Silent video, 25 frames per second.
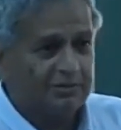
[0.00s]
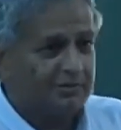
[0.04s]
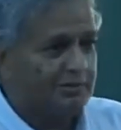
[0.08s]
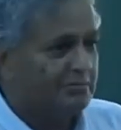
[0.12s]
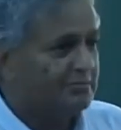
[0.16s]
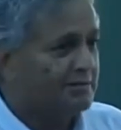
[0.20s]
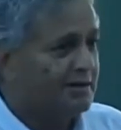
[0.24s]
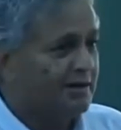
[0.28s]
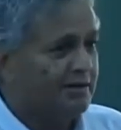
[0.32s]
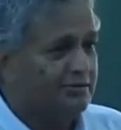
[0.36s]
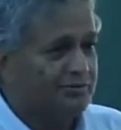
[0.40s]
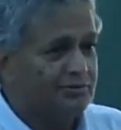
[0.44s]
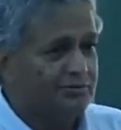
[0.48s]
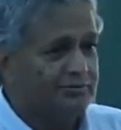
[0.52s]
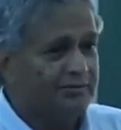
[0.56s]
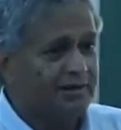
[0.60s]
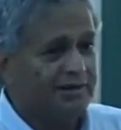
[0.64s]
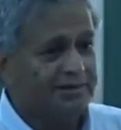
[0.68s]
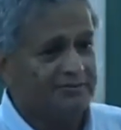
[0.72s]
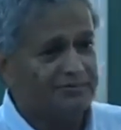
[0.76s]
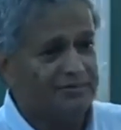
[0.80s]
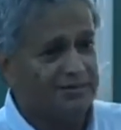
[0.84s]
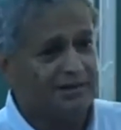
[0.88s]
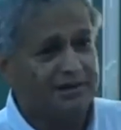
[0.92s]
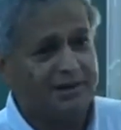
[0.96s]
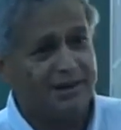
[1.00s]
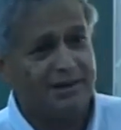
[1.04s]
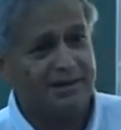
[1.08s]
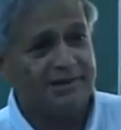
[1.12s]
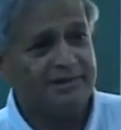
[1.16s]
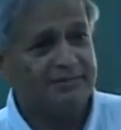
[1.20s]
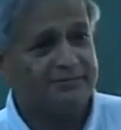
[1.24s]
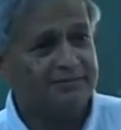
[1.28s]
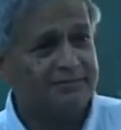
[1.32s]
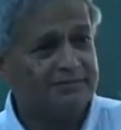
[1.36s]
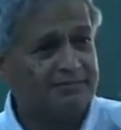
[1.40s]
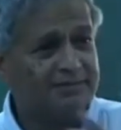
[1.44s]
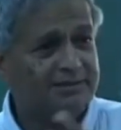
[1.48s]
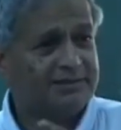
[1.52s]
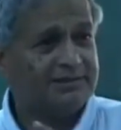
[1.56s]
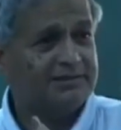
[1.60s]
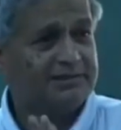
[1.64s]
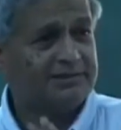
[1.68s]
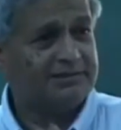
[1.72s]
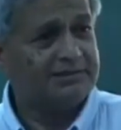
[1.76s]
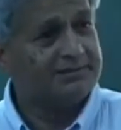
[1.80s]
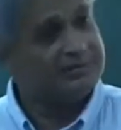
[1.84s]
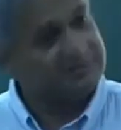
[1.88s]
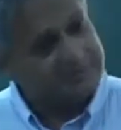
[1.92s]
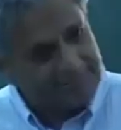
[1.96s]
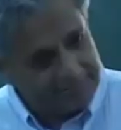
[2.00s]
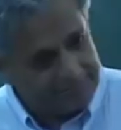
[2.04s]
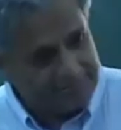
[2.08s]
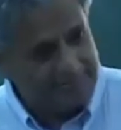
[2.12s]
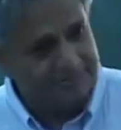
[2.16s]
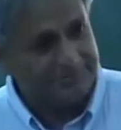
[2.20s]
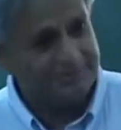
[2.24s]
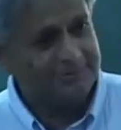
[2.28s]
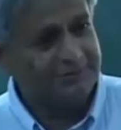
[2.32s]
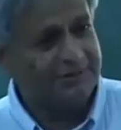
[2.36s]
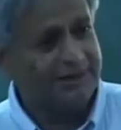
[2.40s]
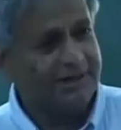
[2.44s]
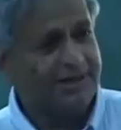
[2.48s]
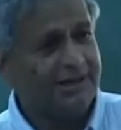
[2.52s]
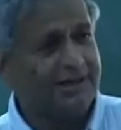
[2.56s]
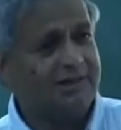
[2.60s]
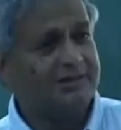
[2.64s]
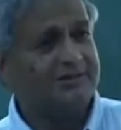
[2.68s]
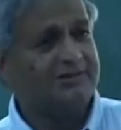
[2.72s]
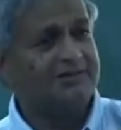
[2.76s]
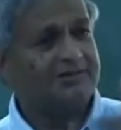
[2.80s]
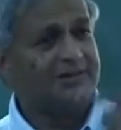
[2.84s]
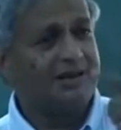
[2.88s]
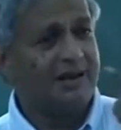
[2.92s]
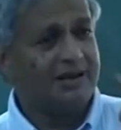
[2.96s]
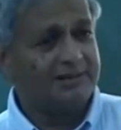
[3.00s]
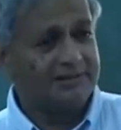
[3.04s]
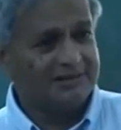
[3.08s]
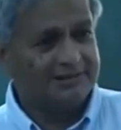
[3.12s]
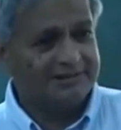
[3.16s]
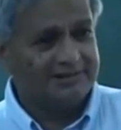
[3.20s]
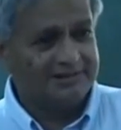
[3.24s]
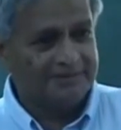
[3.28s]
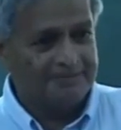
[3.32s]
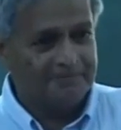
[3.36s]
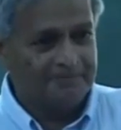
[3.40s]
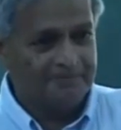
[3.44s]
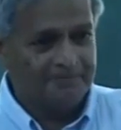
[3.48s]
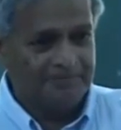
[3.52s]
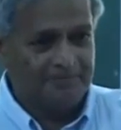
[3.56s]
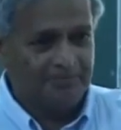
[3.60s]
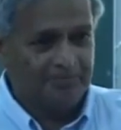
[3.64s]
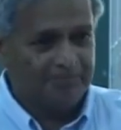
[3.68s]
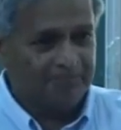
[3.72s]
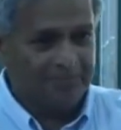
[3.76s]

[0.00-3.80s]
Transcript: Okay. So, for clarity of distinction,